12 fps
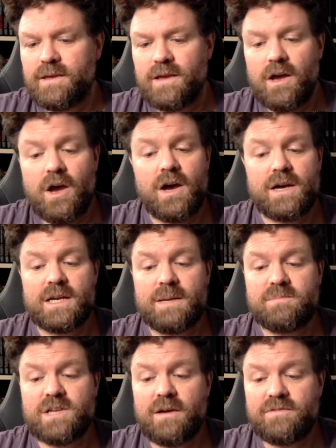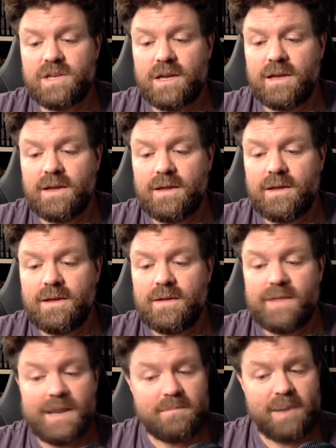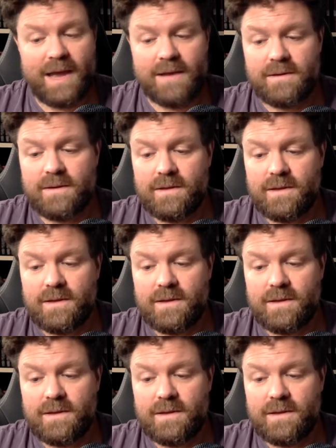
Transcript: Herc limped after her, then Pan.